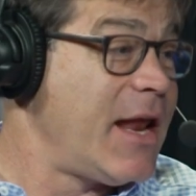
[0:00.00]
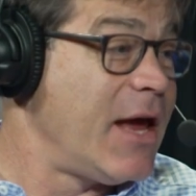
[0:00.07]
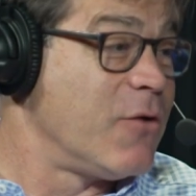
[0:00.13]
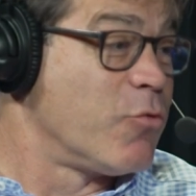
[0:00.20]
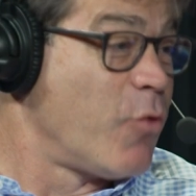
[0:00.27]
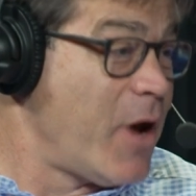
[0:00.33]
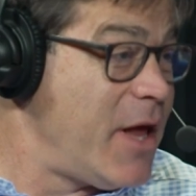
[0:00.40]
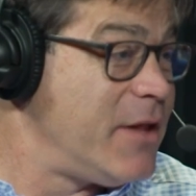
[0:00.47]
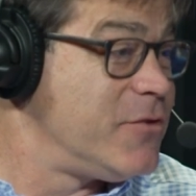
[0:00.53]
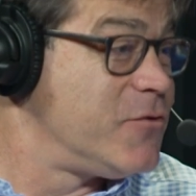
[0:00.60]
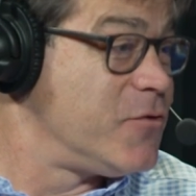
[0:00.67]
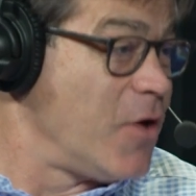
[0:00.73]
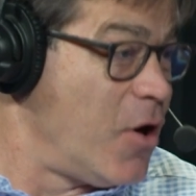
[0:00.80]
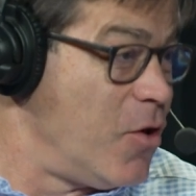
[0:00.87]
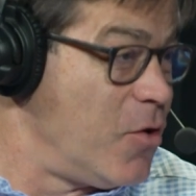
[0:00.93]
a red
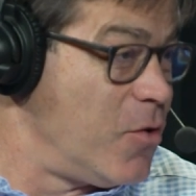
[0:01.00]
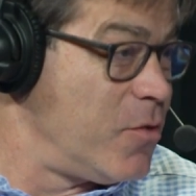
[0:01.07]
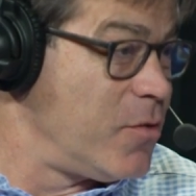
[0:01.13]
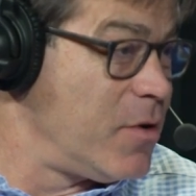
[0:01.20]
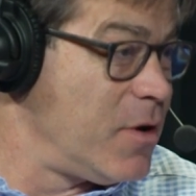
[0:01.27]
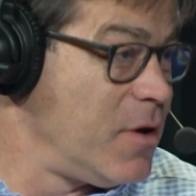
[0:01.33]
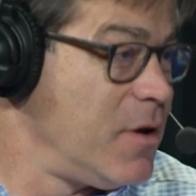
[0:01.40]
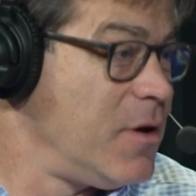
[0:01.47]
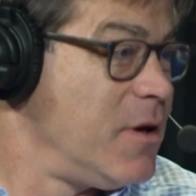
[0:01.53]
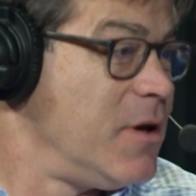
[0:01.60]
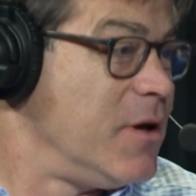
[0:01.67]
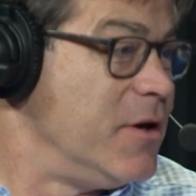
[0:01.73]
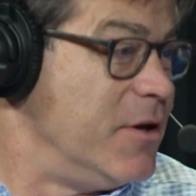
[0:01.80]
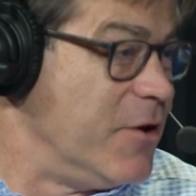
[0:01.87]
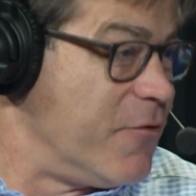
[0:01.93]
zone
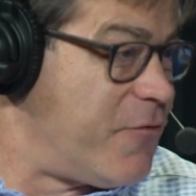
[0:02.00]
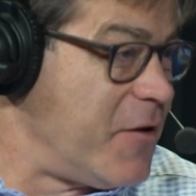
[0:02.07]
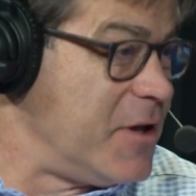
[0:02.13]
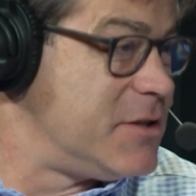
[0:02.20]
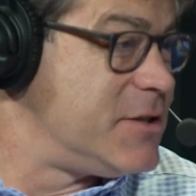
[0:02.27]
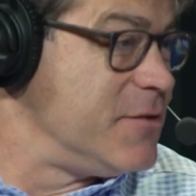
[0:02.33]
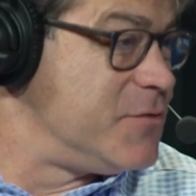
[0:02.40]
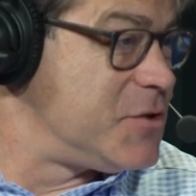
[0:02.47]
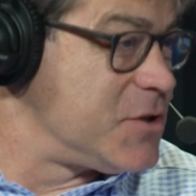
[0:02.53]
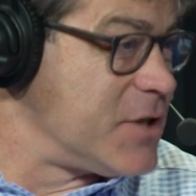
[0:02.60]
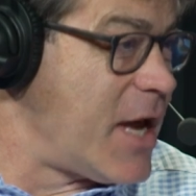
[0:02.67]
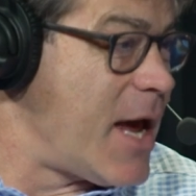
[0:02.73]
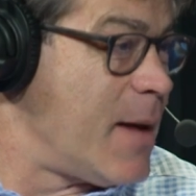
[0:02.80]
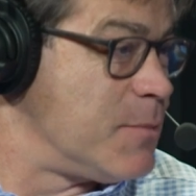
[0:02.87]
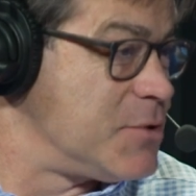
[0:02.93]
defensive
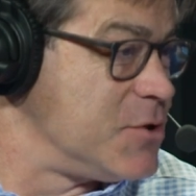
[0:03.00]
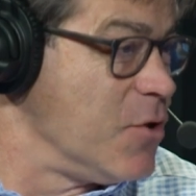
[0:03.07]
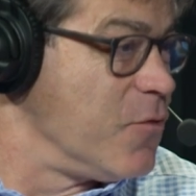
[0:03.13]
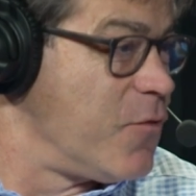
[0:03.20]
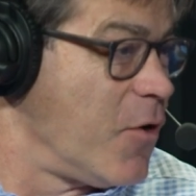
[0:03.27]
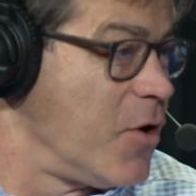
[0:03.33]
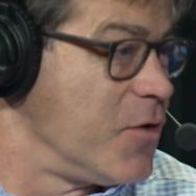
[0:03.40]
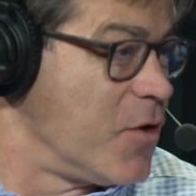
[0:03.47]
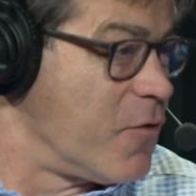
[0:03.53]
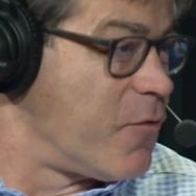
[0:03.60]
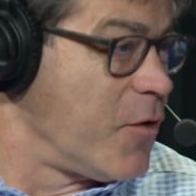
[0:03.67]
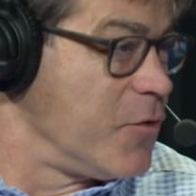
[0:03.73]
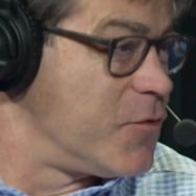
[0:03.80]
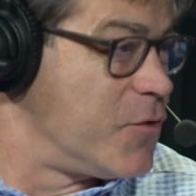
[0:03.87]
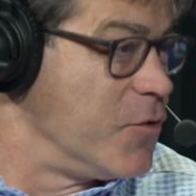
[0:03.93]
snap so far in their
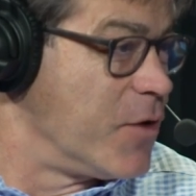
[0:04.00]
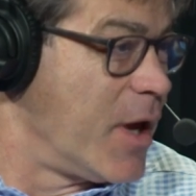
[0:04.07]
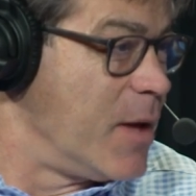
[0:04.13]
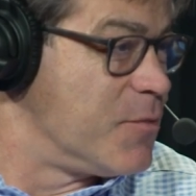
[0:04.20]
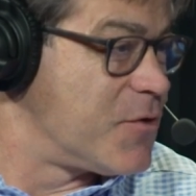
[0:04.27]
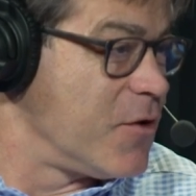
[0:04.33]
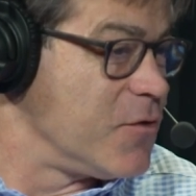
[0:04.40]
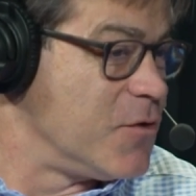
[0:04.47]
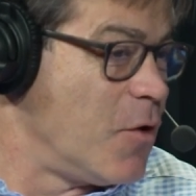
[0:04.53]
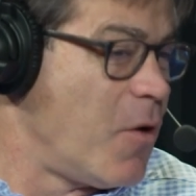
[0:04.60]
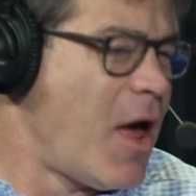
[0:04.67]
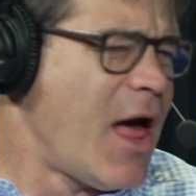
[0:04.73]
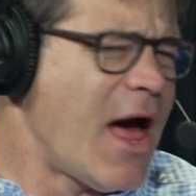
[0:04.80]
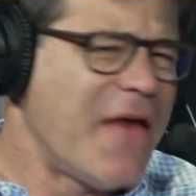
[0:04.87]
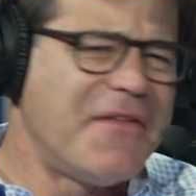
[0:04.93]
first two games because no,
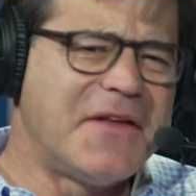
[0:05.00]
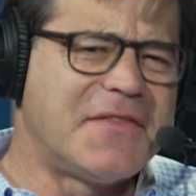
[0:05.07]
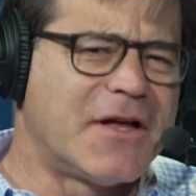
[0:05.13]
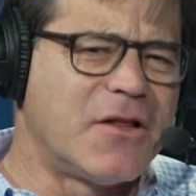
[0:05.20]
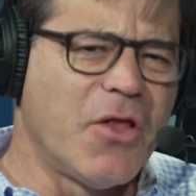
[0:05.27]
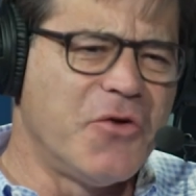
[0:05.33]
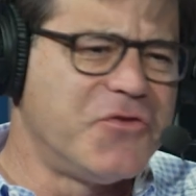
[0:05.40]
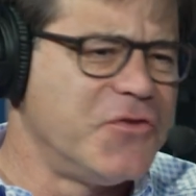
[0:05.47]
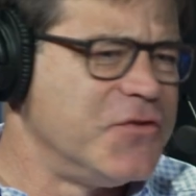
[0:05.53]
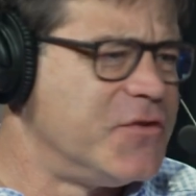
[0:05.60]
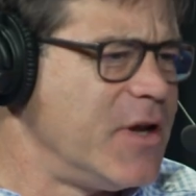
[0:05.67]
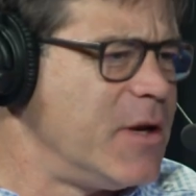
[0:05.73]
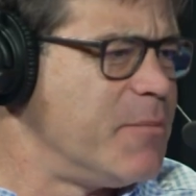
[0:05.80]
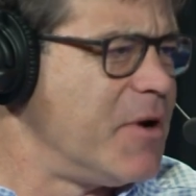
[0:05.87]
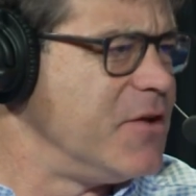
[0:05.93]
I think the closest
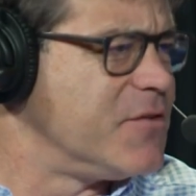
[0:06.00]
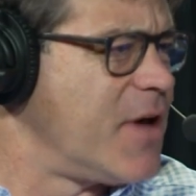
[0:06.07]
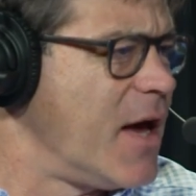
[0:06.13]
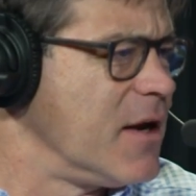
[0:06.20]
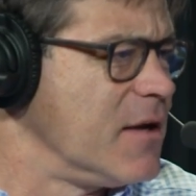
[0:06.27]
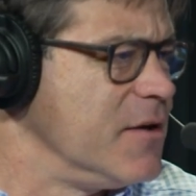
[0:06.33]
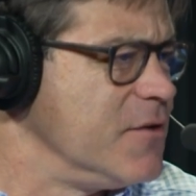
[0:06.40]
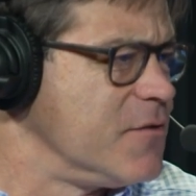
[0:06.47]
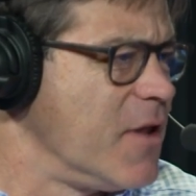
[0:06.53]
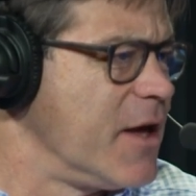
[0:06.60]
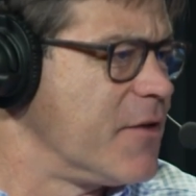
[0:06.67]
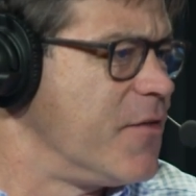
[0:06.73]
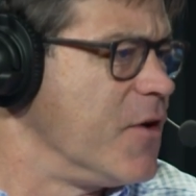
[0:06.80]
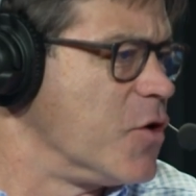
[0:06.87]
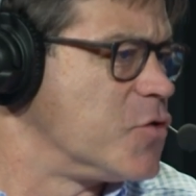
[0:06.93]
anybody's gotten is
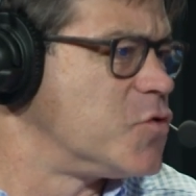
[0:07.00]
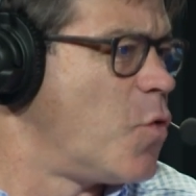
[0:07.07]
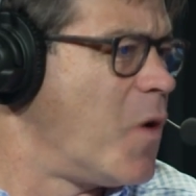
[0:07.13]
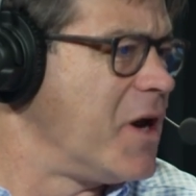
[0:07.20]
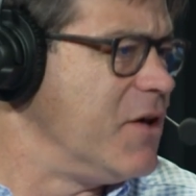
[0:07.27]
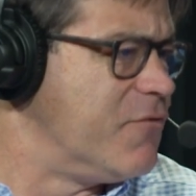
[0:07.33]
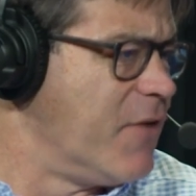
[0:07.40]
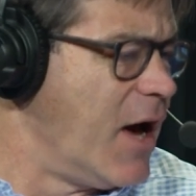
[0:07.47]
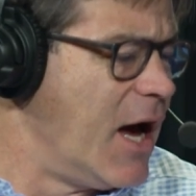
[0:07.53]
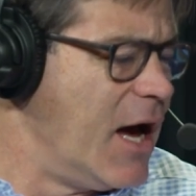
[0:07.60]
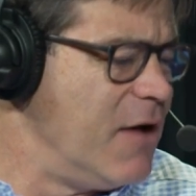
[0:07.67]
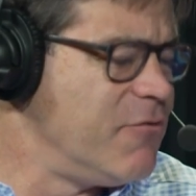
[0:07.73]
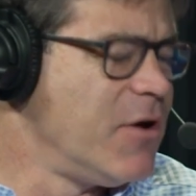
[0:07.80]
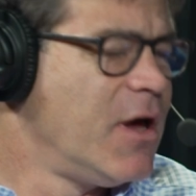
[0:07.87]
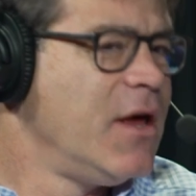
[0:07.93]
like their
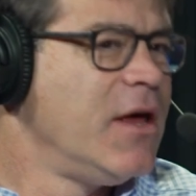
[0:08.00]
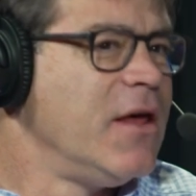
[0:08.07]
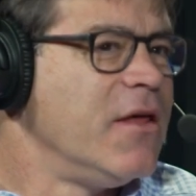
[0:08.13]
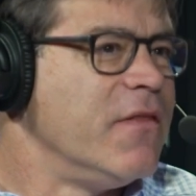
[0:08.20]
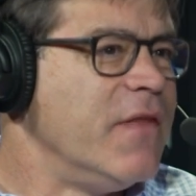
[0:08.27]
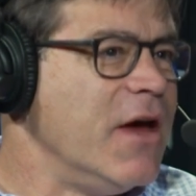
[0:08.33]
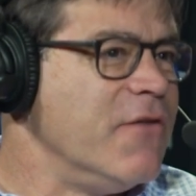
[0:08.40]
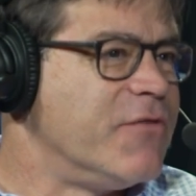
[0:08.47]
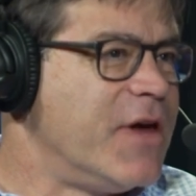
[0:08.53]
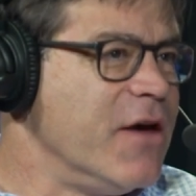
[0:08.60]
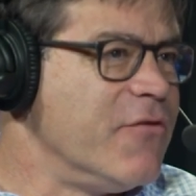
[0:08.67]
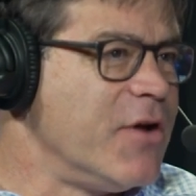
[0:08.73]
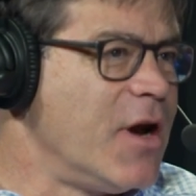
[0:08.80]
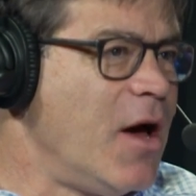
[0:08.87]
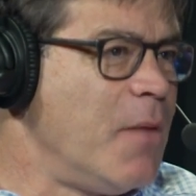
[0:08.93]
25. They have
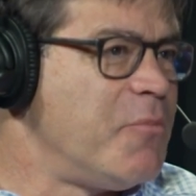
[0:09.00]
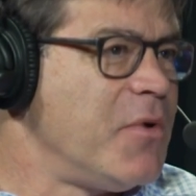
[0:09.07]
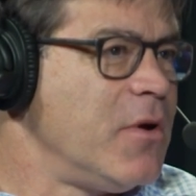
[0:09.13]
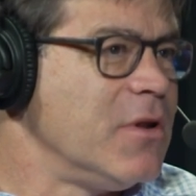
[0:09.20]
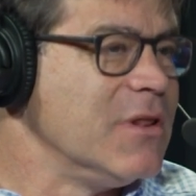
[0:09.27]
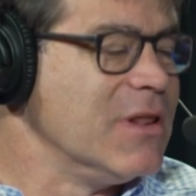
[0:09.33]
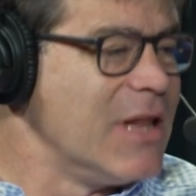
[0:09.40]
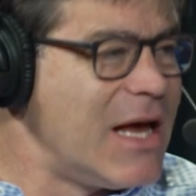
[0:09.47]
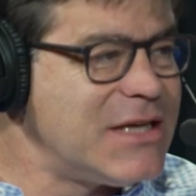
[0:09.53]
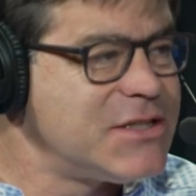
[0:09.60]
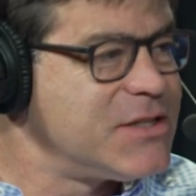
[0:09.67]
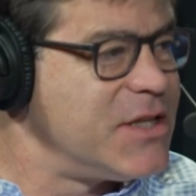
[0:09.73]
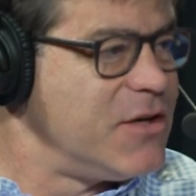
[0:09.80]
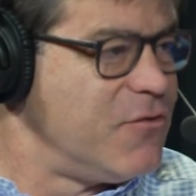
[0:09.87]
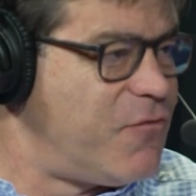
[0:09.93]
given up
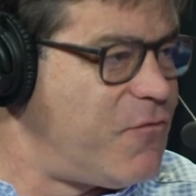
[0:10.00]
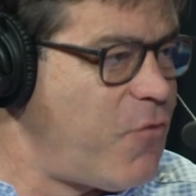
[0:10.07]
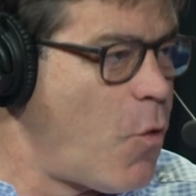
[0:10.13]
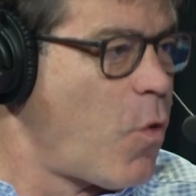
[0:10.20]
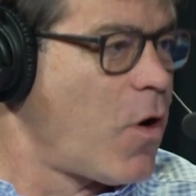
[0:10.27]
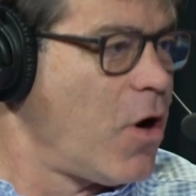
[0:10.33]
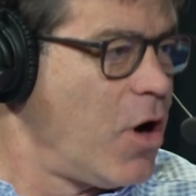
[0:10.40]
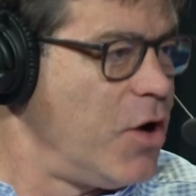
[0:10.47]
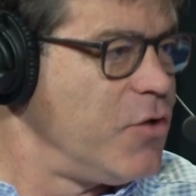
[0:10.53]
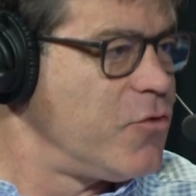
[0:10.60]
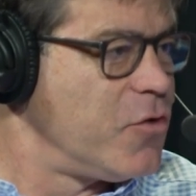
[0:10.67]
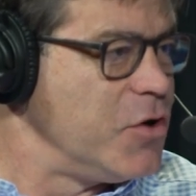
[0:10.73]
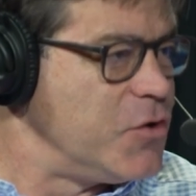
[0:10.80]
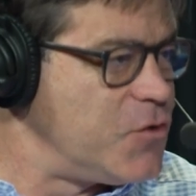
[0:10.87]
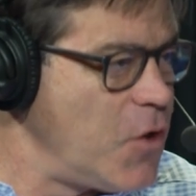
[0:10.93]
less than
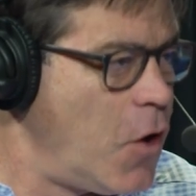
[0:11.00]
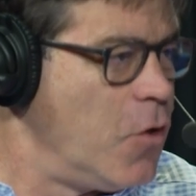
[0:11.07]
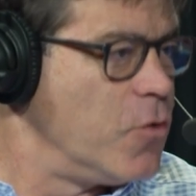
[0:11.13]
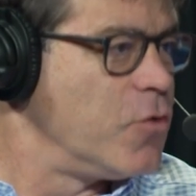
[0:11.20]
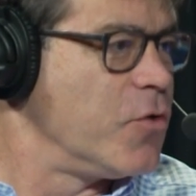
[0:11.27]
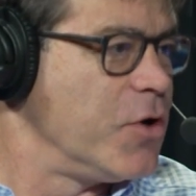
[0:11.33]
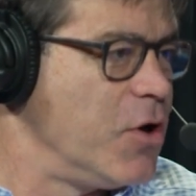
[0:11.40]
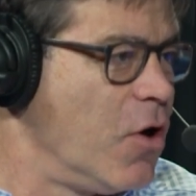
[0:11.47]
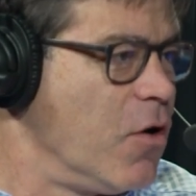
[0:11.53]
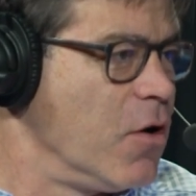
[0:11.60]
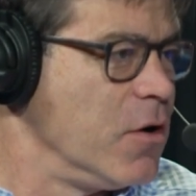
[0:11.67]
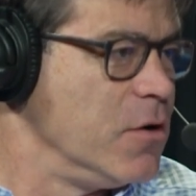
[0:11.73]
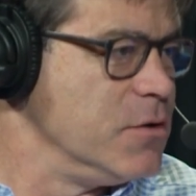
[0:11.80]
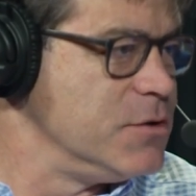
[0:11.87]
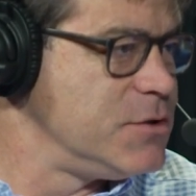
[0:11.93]
400 total
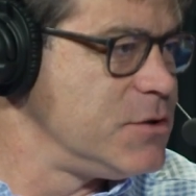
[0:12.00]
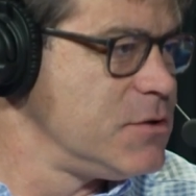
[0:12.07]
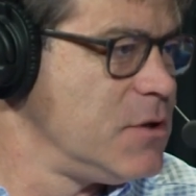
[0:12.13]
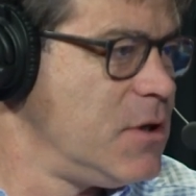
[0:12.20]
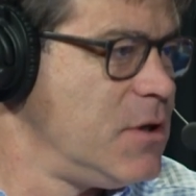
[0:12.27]
yards